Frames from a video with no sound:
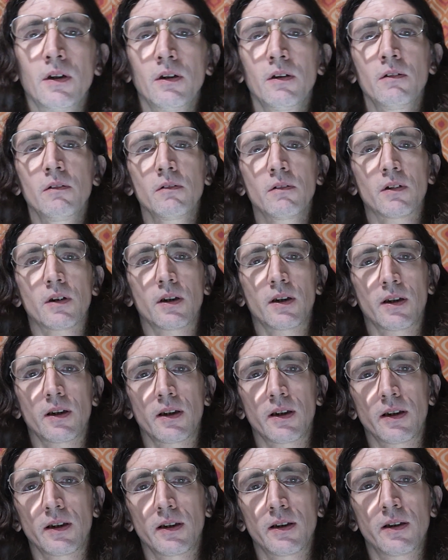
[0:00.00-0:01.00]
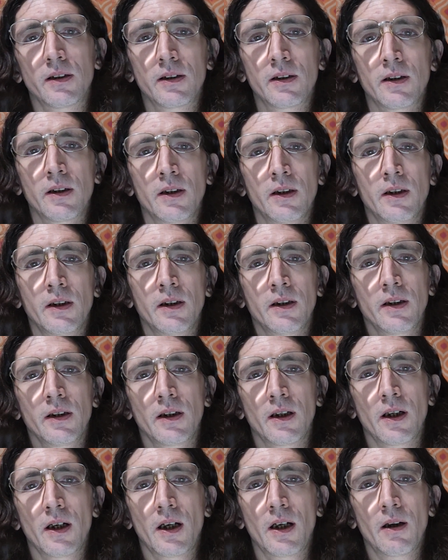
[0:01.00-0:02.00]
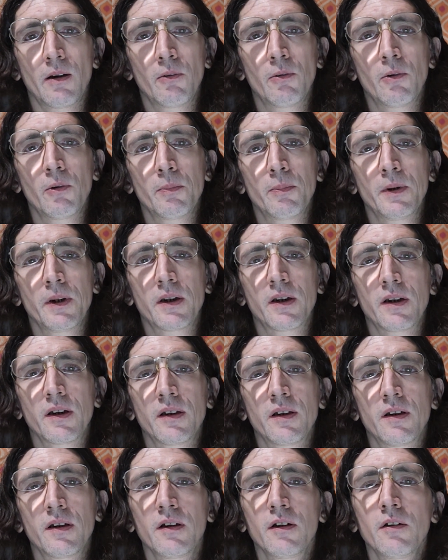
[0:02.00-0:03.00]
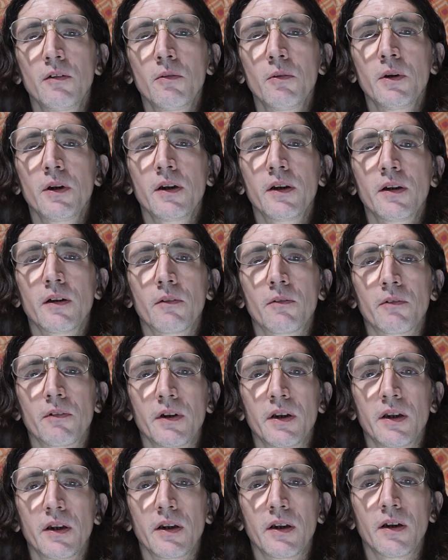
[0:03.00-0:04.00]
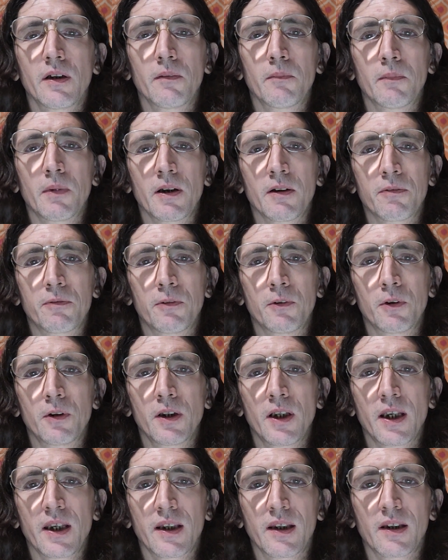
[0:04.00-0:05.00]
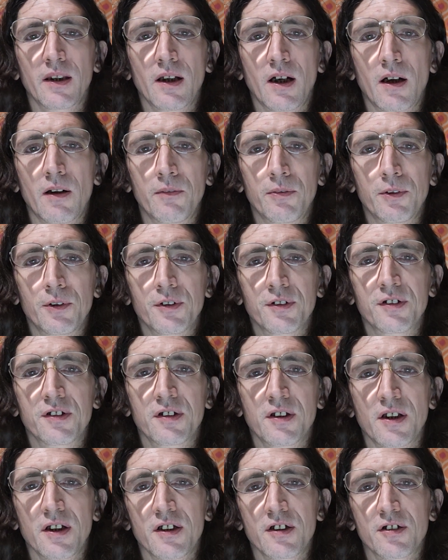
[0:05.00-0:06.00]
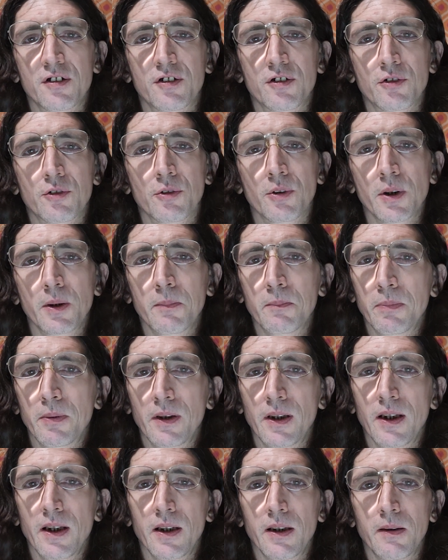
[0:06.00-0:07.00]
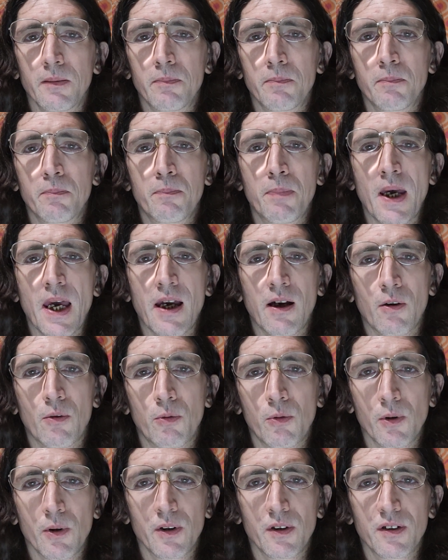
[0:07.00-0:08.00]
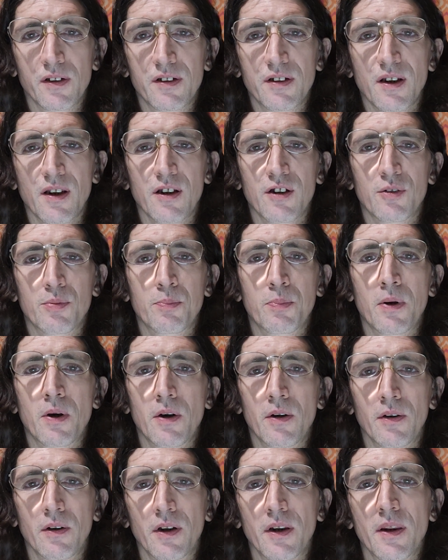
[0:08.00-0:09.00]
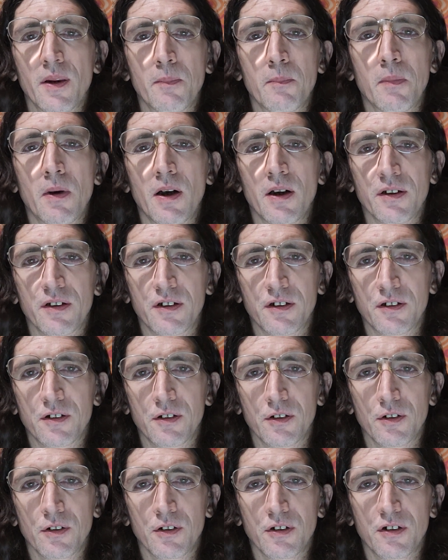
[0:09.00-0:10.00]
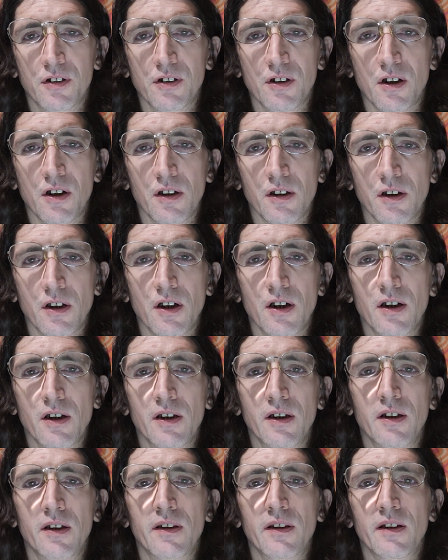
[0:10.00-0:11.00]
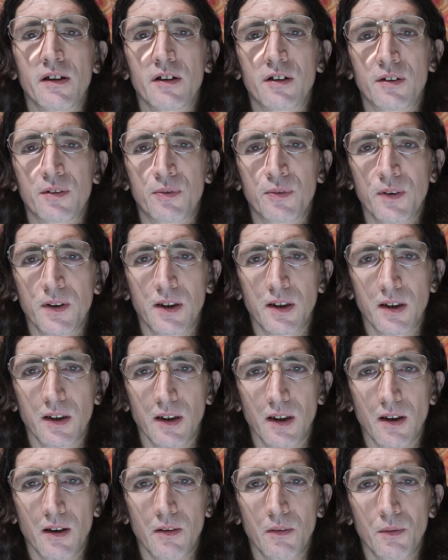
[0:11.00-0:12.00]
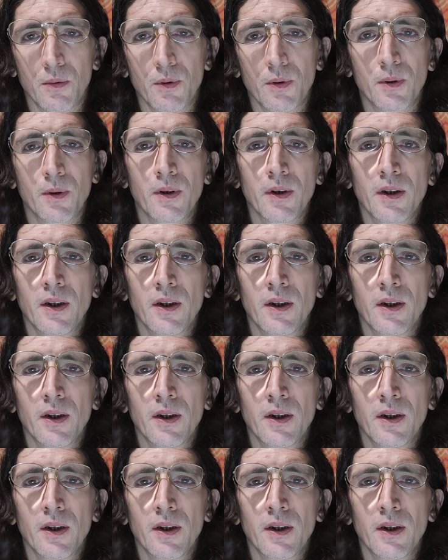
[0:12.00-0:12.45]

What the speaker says: Okay. I will be continuing the reading of my full-length novel slash screenplay, Backwoods, as part of the Monsters Saga in this video.